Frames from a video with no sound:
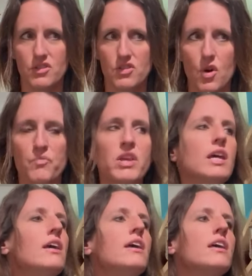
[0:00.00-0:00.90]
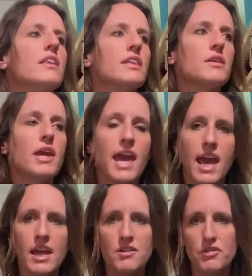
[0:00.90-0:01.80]
So
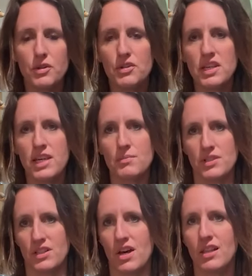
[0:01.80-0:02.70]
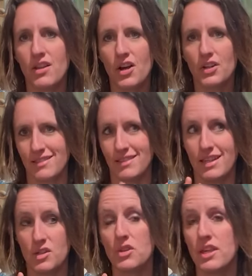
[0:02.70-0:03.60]
canned food keeps a lot longer
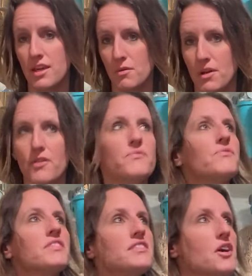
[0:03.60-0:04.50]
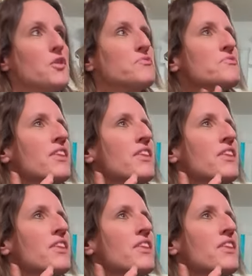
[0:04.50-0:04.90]
than you think it will. So,